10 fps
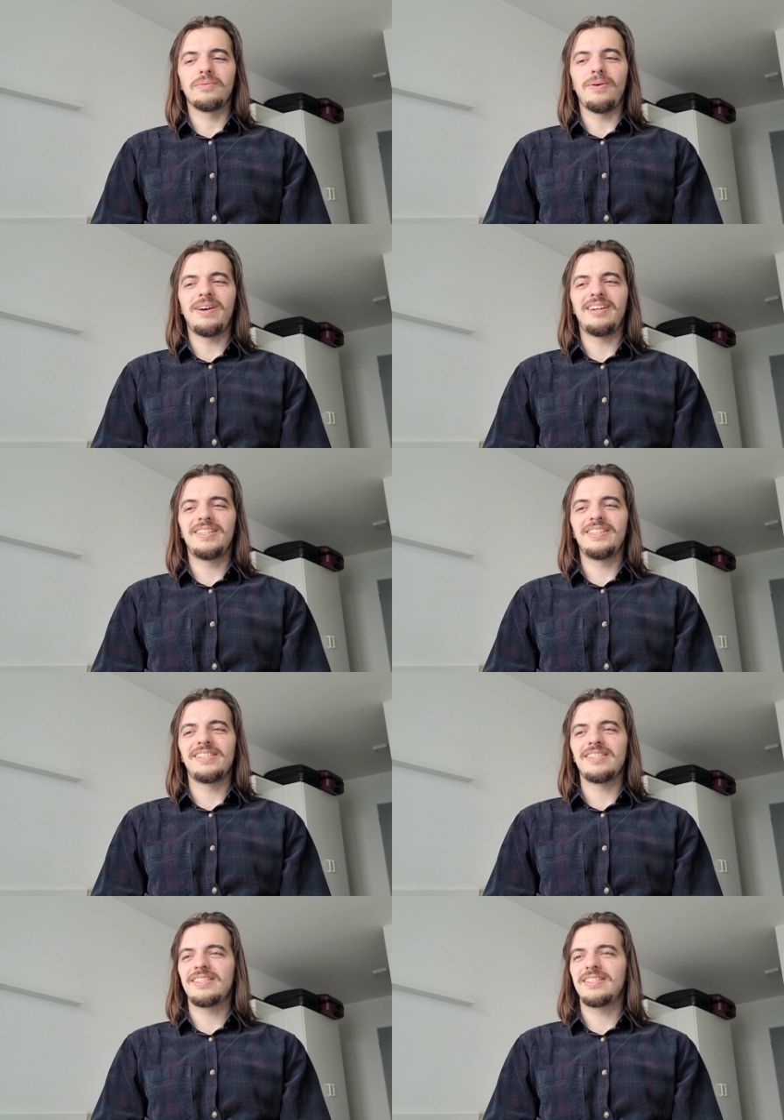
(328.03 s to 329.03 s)
Rohan
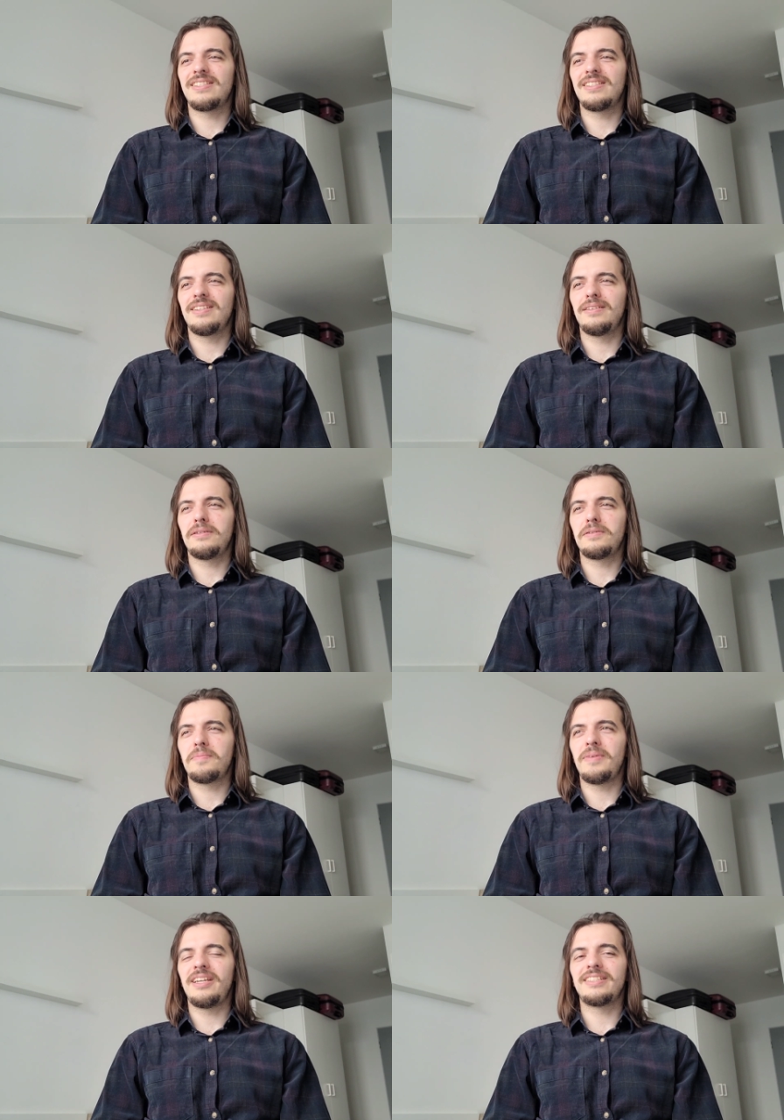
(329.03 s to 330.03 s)
is, uh,
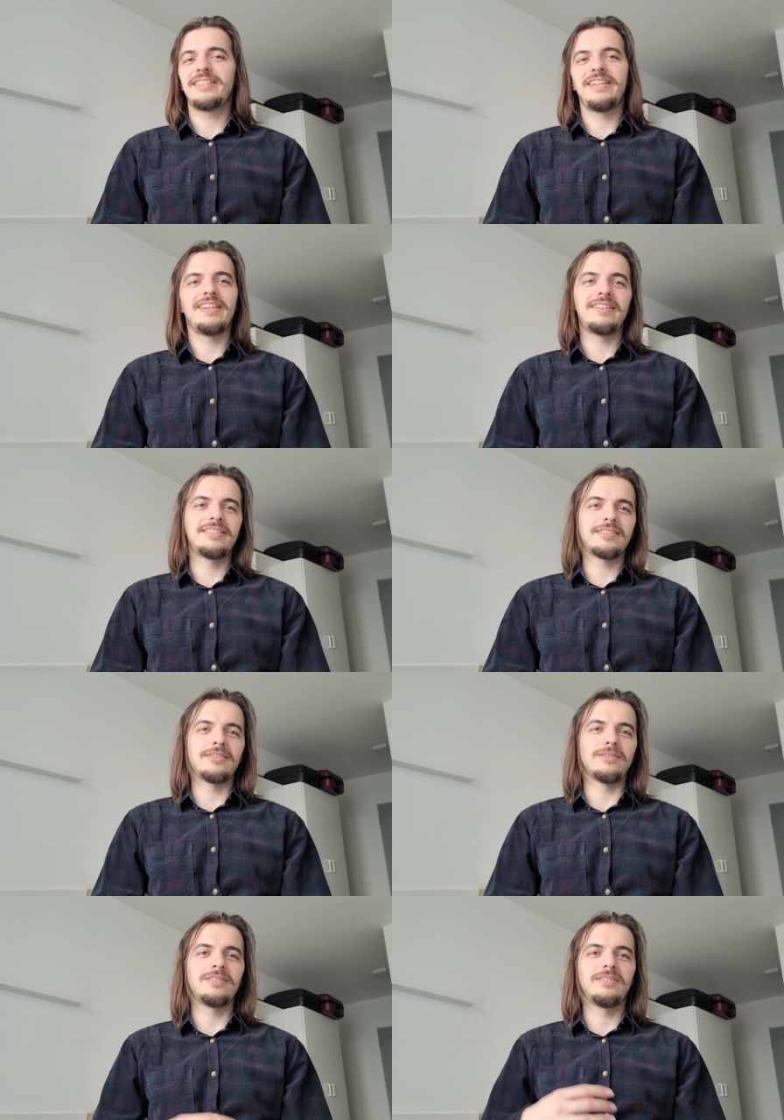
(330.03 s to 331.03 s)
may I say, not as
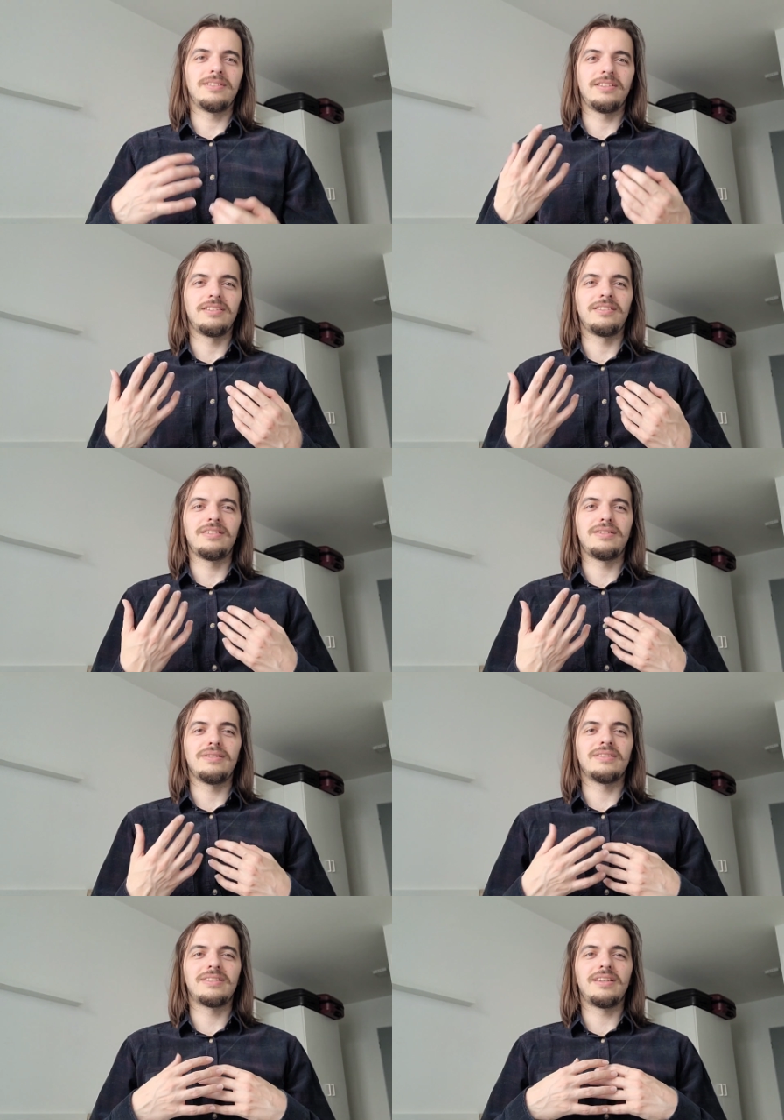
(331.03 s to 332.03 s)
skilled. He
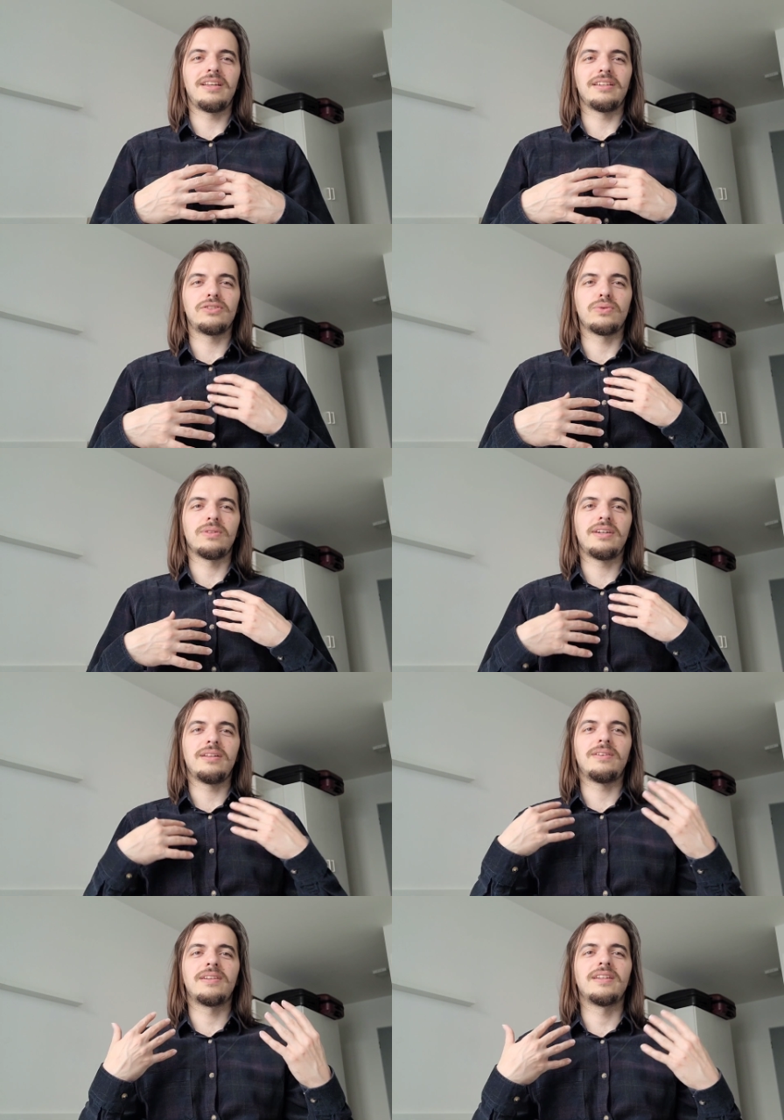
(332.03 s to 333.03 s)
instead has to rely a
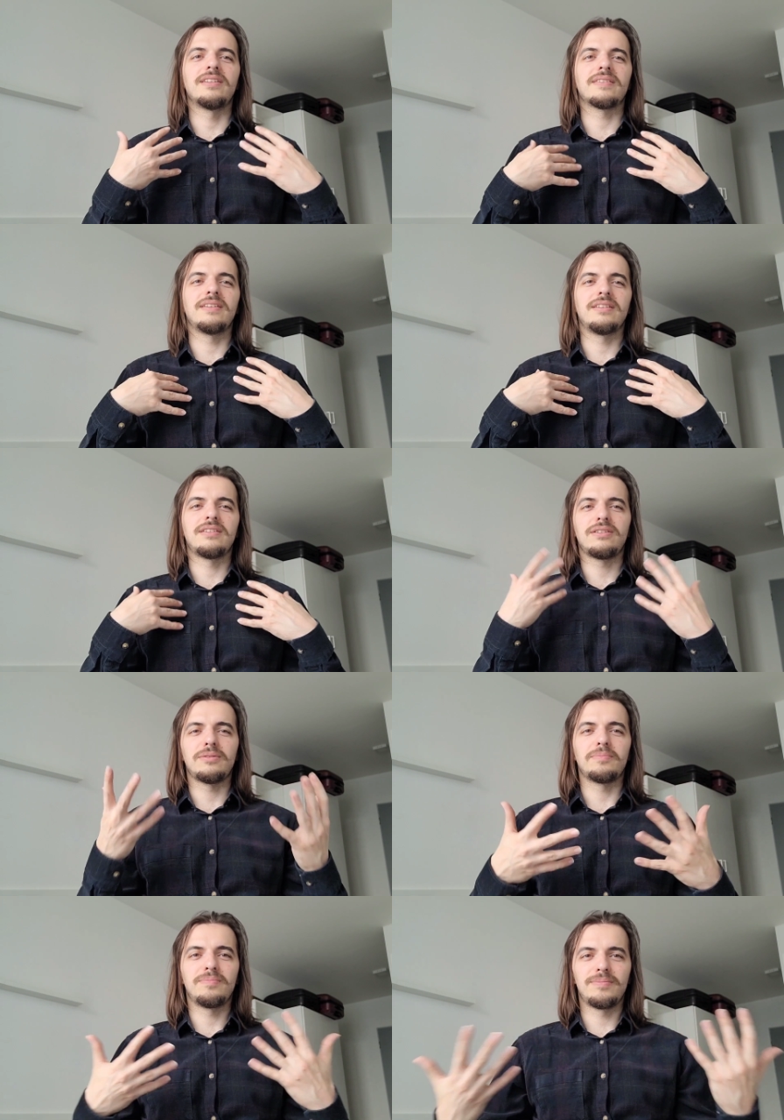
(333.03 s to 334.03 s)
lot on uh,
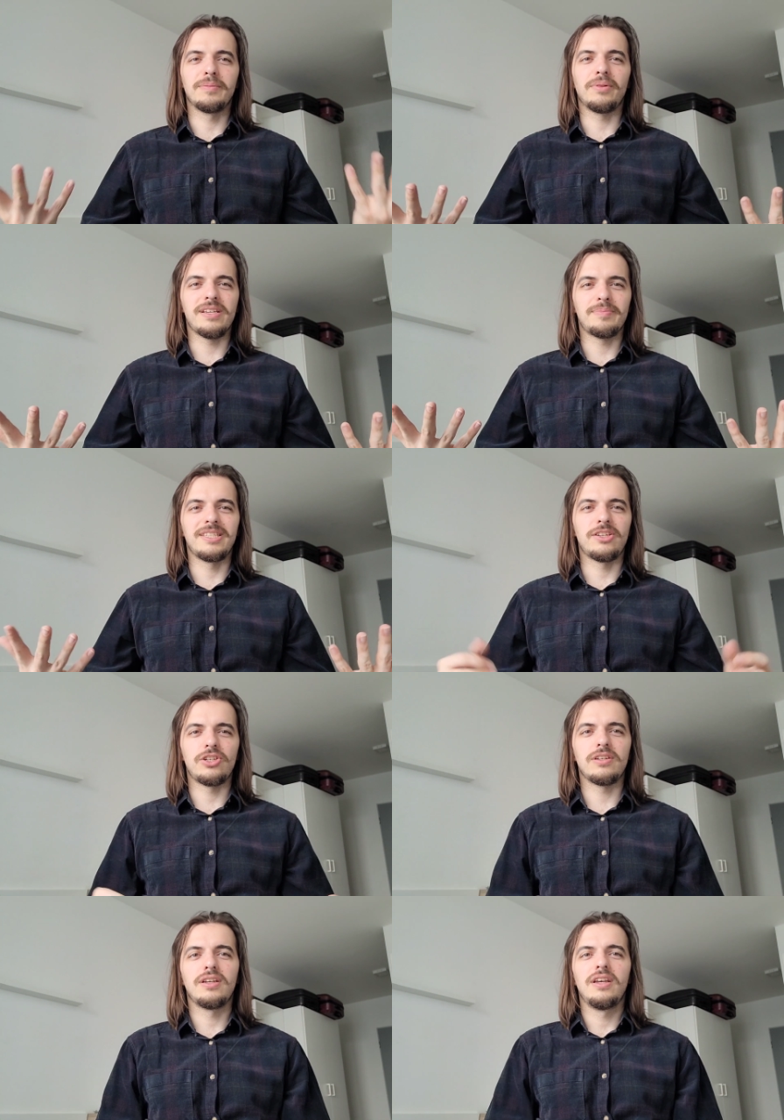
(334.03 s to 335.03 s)
simple
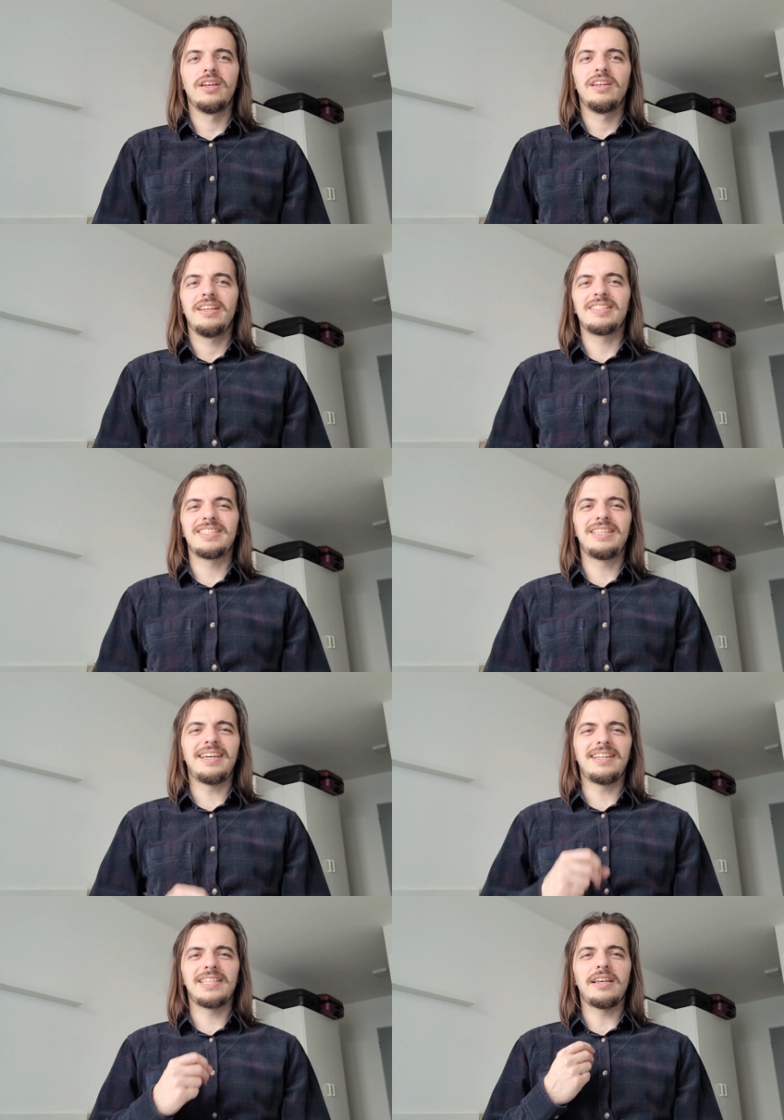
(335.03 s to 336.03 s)
exposition. It's
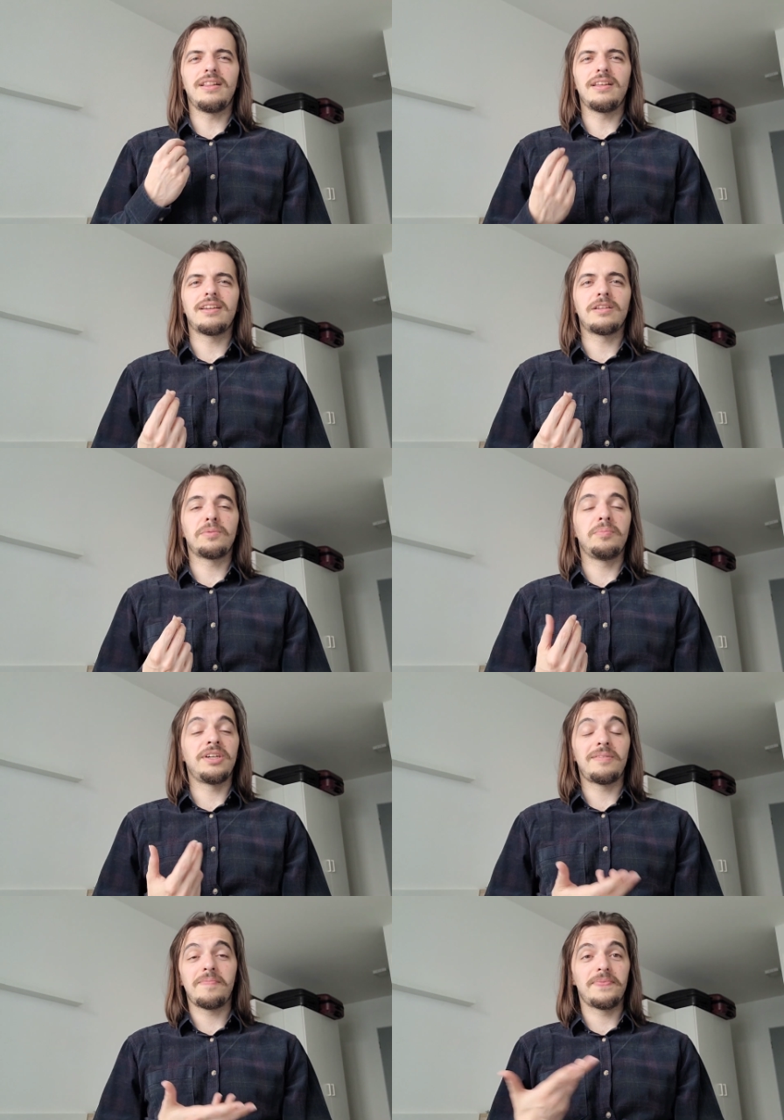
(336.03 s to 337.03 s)
not as elegant,
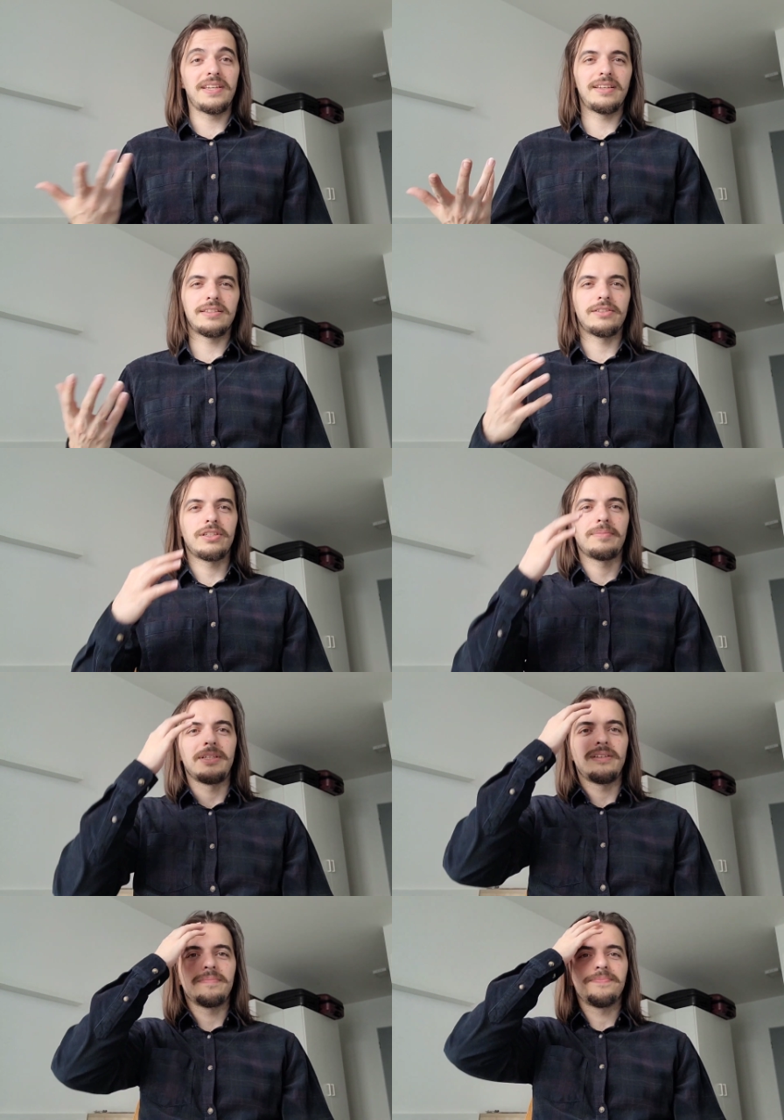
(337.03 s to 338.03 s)
but it gets the job
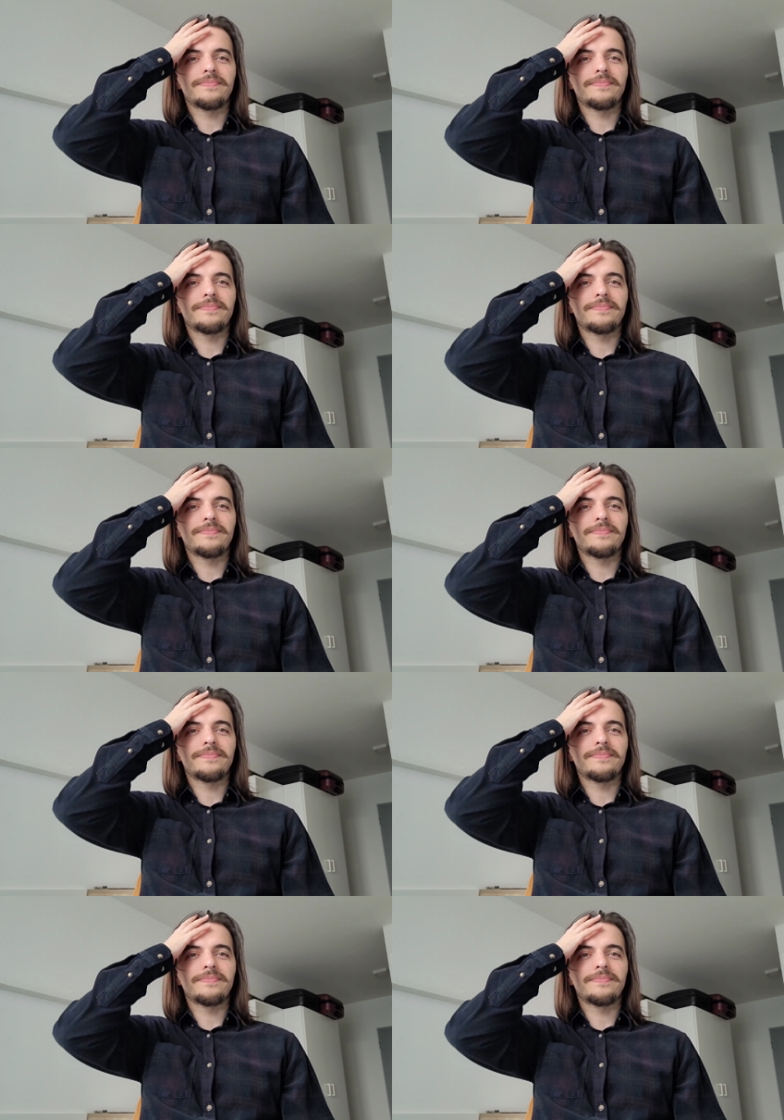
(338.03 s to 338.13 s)
done.